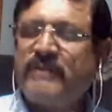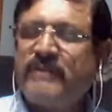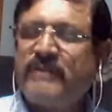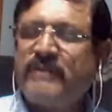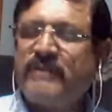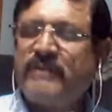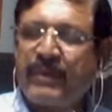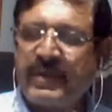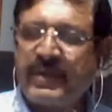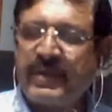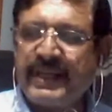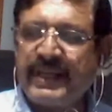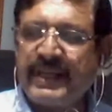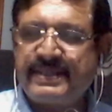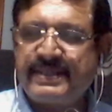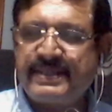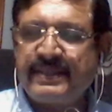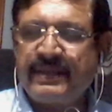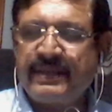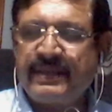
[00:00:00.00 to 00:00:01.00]

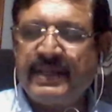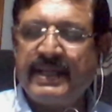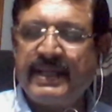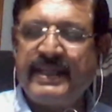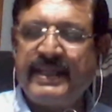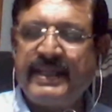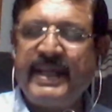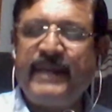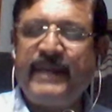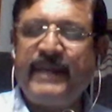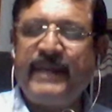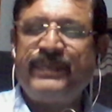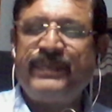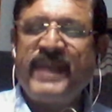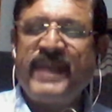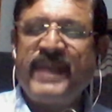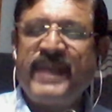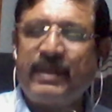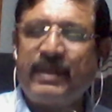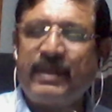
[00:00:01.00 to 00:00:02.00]
protects the
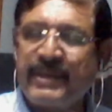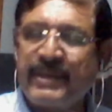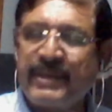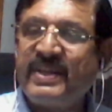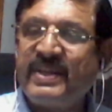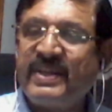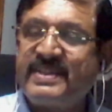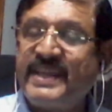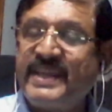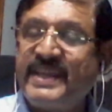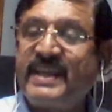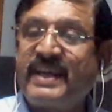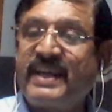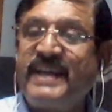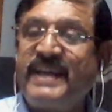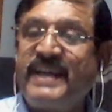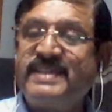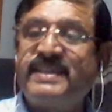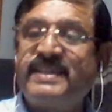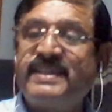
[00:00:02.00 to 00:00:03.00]
commercial
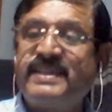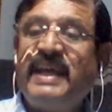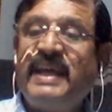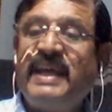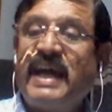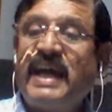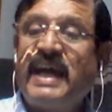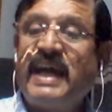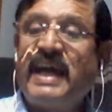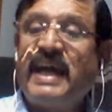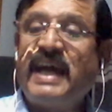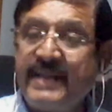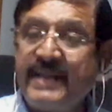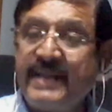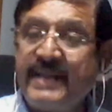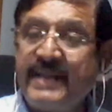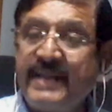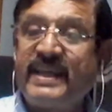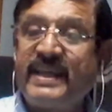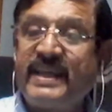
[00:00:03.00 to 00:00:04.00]
secrets, trade
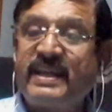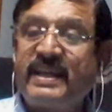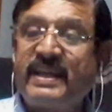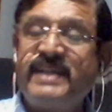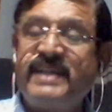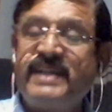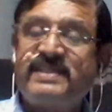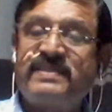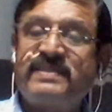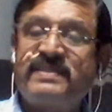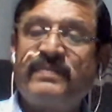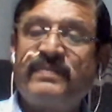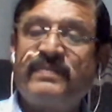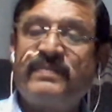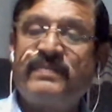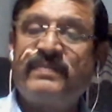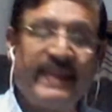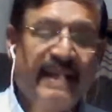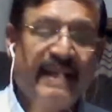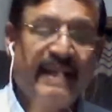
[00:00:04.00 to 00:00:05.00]
secrets,
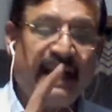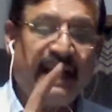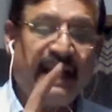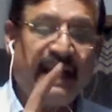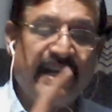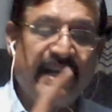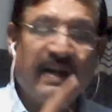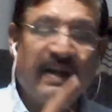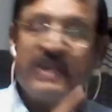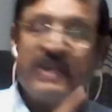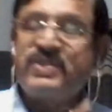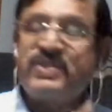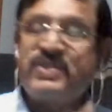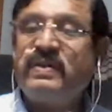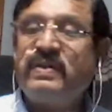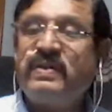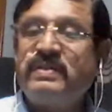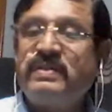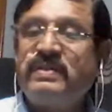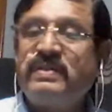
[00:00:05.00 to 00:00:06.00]
and
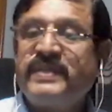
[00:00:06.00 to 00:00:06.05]
also